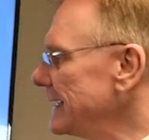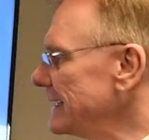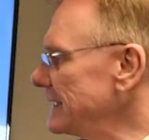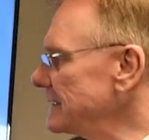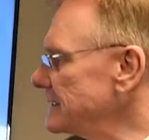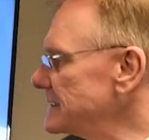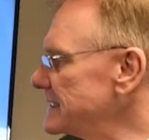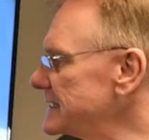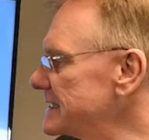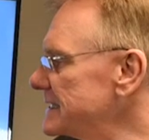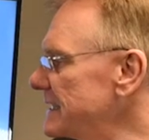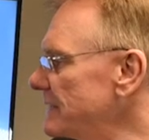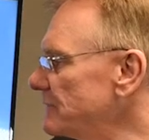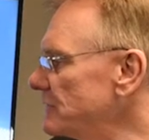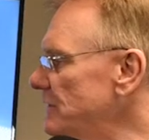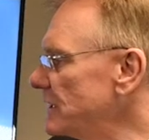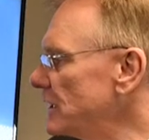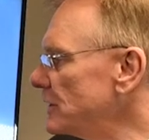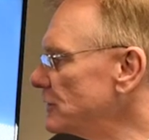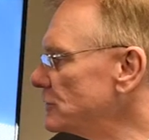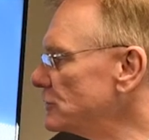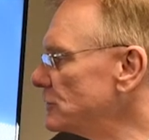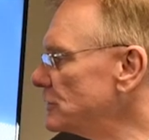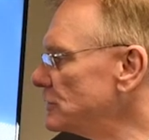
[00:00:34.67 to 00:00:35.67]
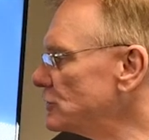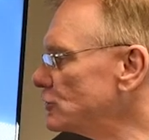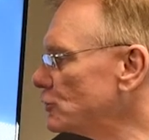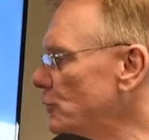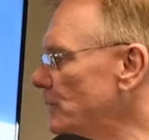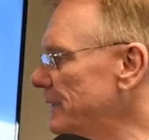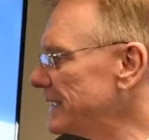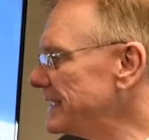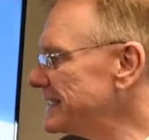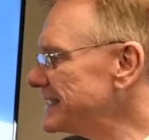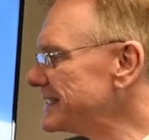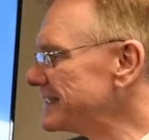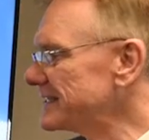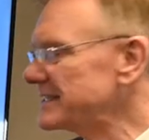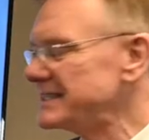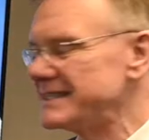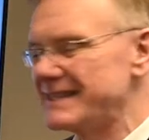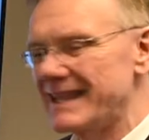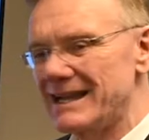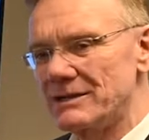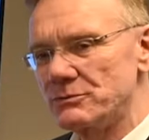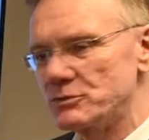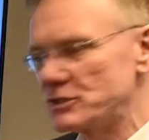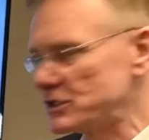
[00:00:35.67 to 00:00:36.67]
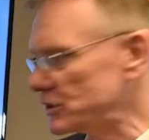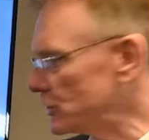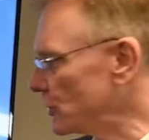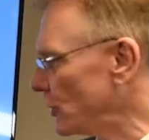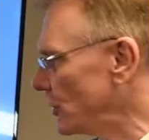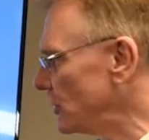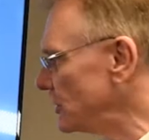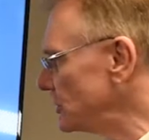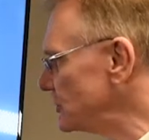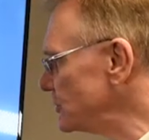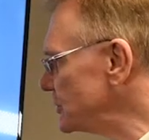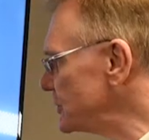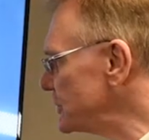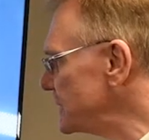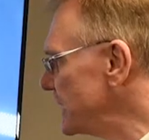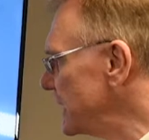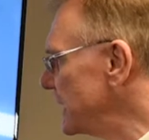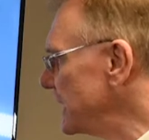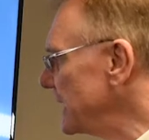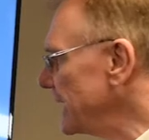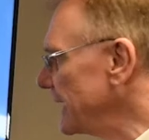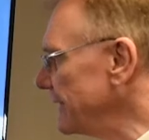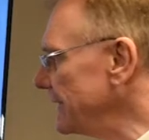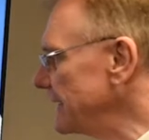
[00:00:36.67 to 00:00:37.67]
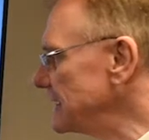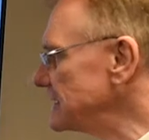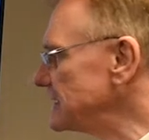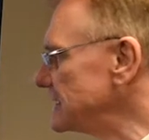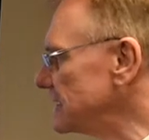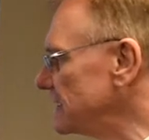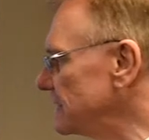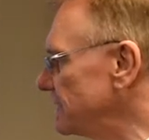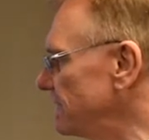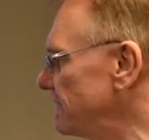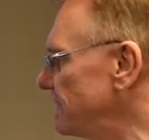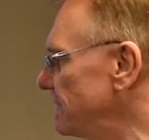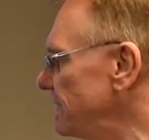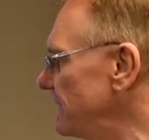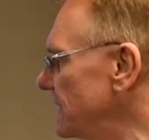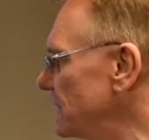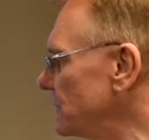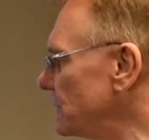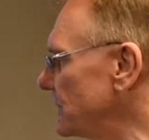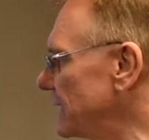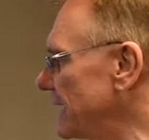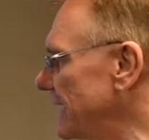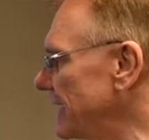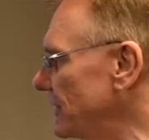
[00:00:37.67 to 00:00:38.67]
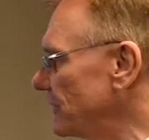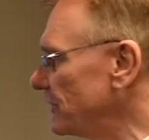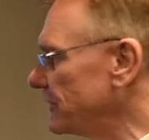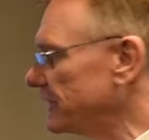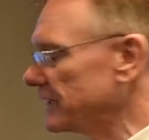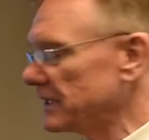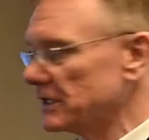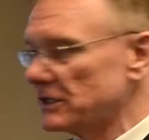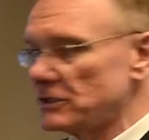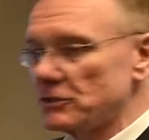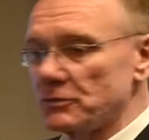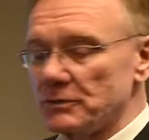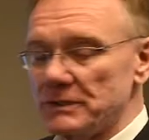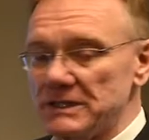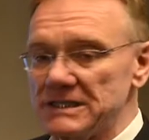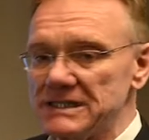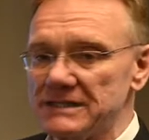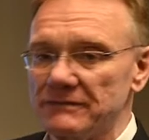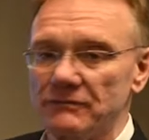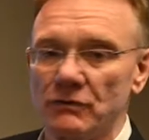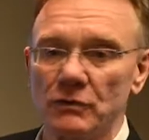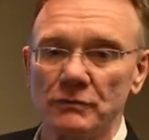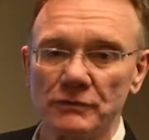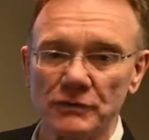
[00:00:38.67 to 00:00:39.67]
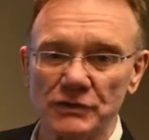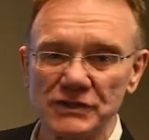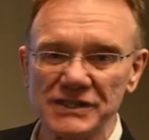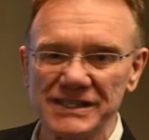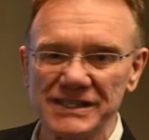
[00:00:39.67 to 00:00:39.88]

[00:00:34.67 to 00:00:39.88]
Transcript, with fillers: is $726,000, and that's a very healthy increase of over